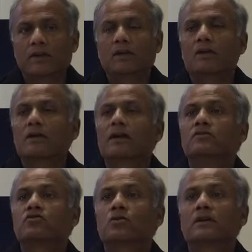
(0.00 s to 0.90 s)
cannot
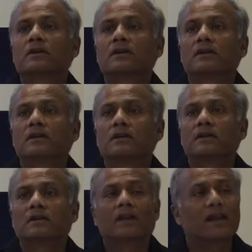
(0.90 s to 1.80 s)
enjoy
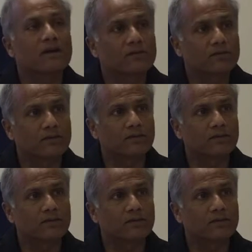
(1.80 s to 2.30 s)
the life.